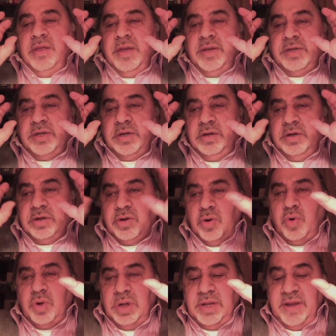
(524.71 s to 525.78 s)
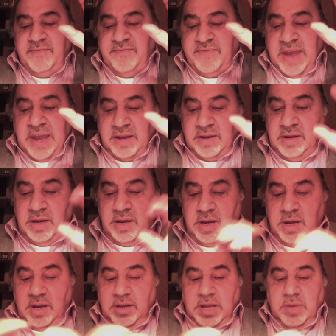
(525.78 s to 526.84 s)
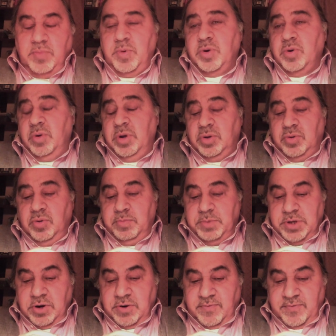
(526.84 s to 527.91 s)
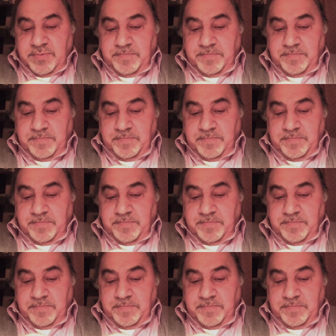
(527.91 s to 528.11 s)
this total effect that we're going to observe.